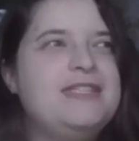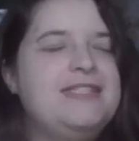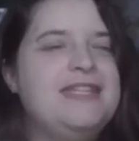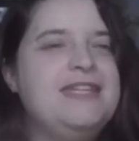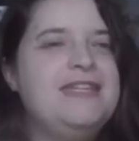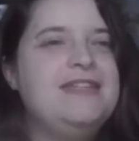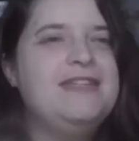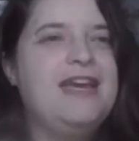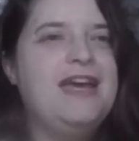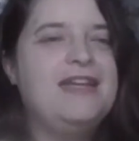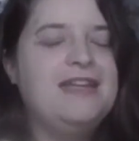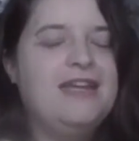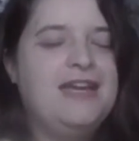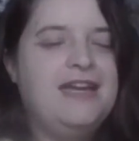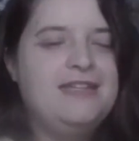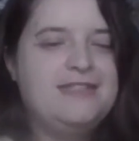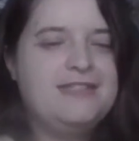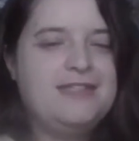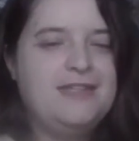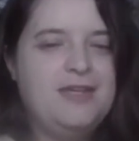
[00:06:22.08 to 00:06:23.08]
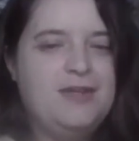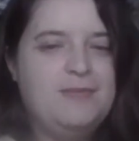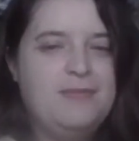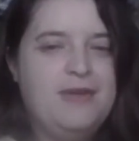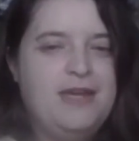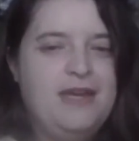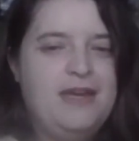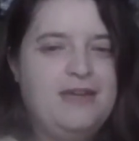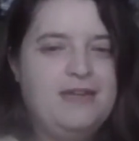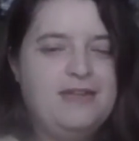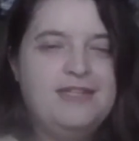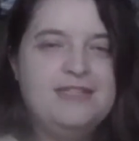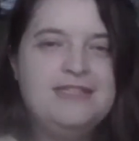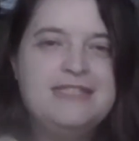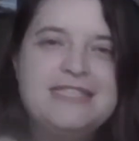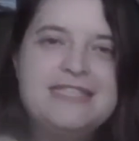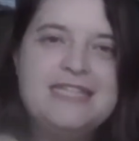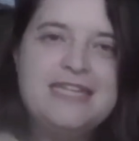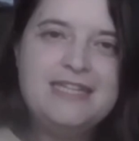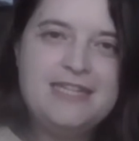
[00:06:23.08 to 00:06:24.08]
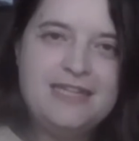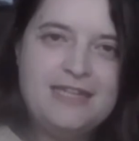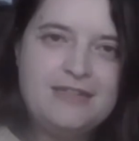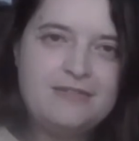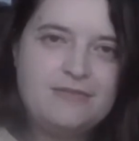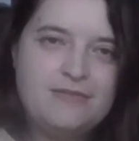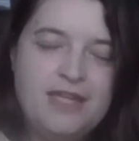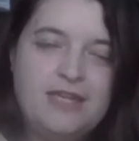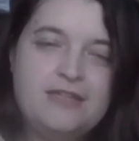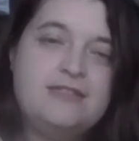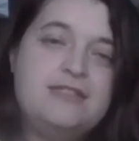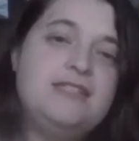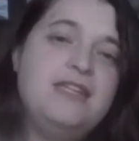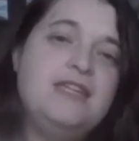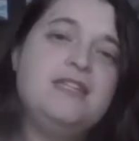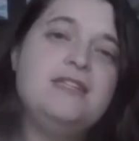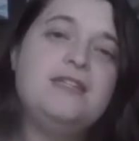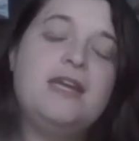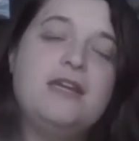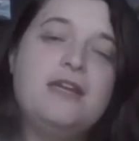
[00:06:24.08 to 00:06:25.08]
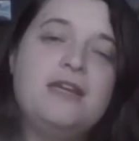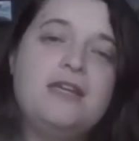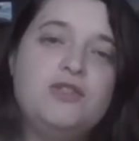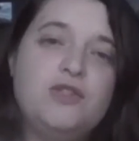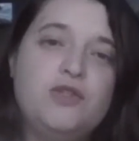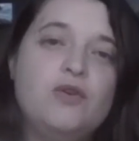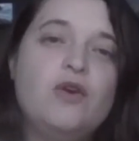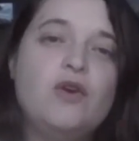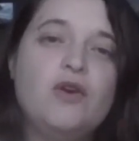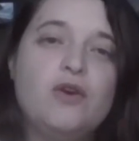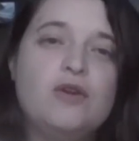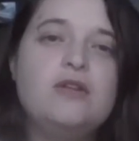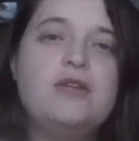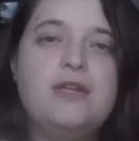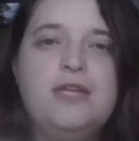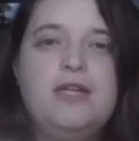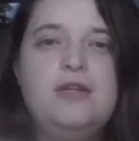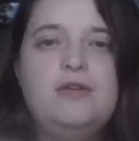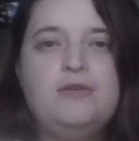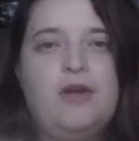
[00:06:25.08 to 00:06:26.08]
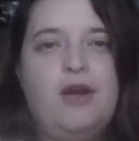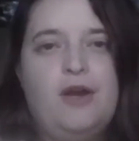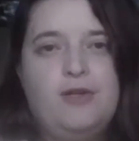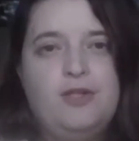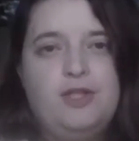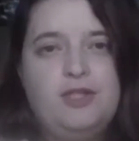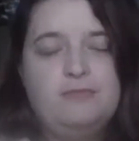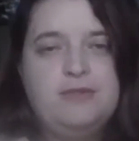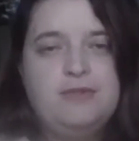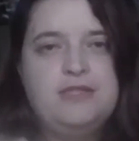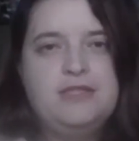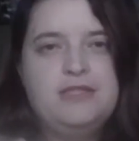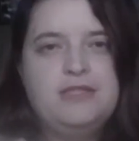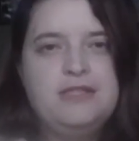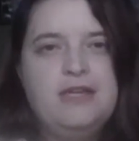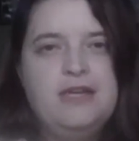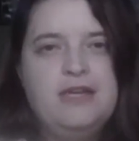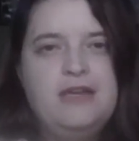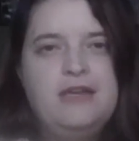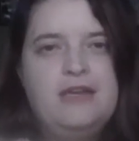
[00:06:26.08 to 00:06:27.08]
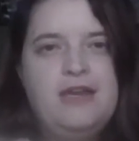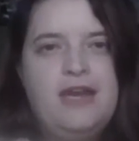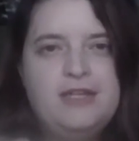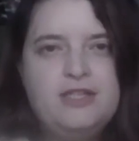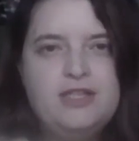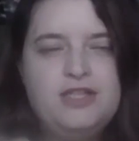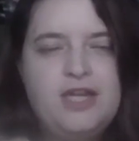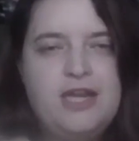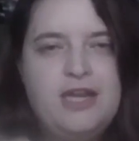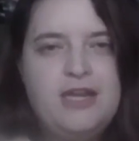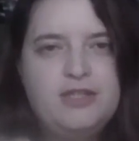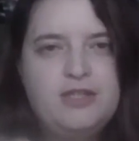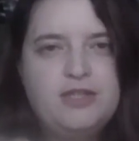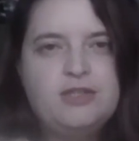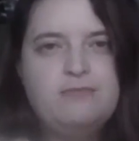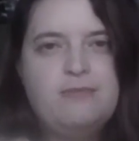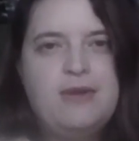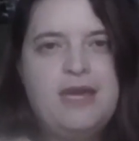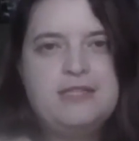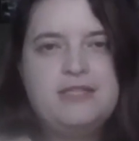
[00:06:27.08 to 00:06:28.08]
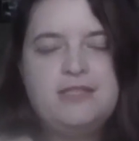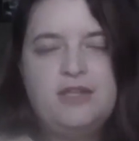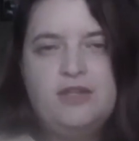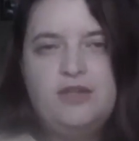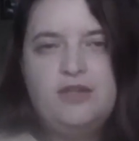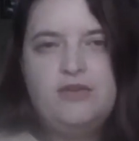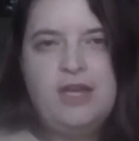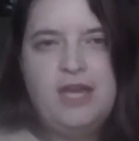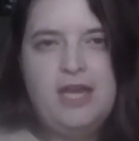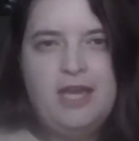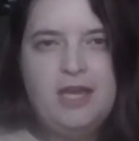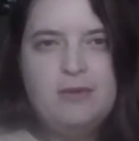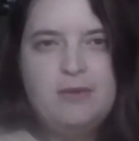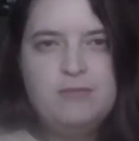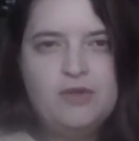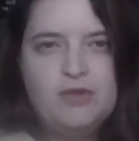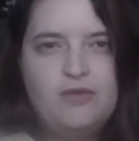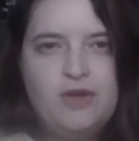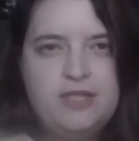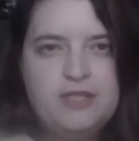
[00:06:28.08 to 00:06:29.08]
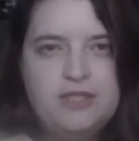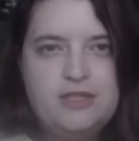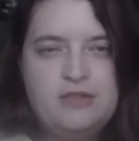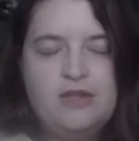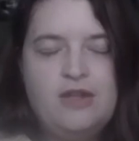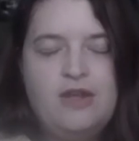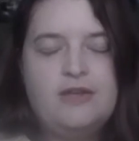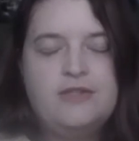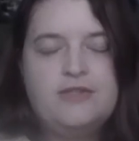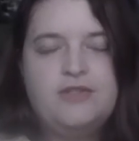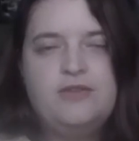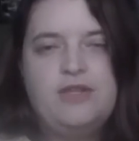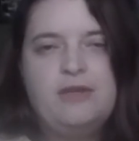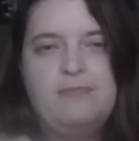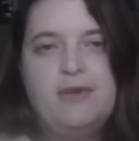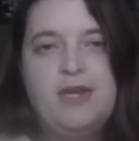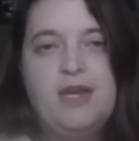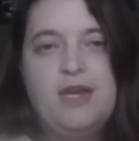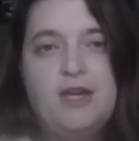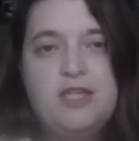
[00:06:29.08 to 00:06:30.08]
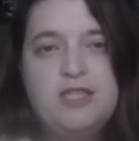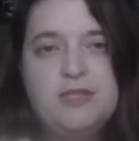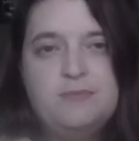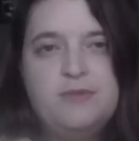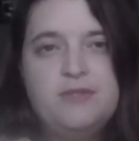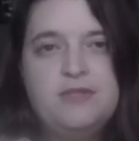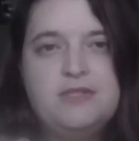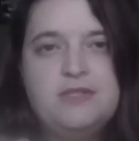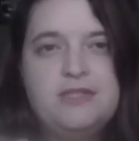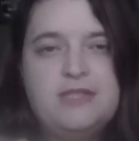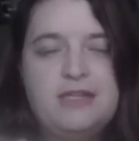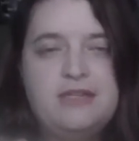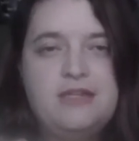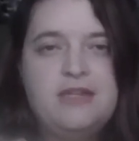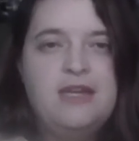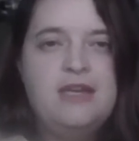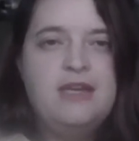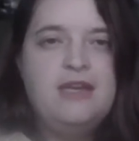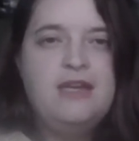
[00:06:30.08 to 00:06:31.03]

see that as them conceding. They conceded to our legal argument and changed domestic UK immigration law so that my husband and